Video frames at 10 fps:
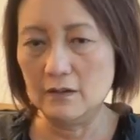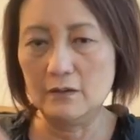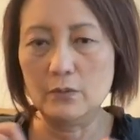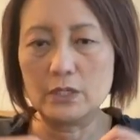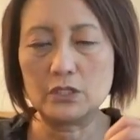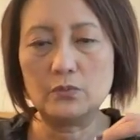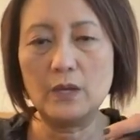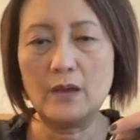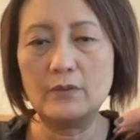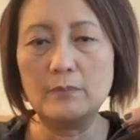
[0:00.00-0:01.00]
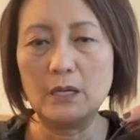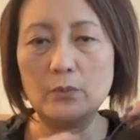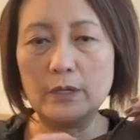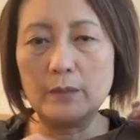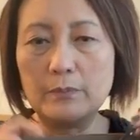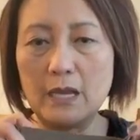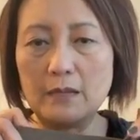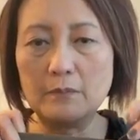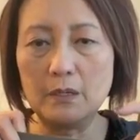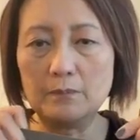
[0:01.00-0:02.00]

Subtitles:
which we haven't made one up yet, but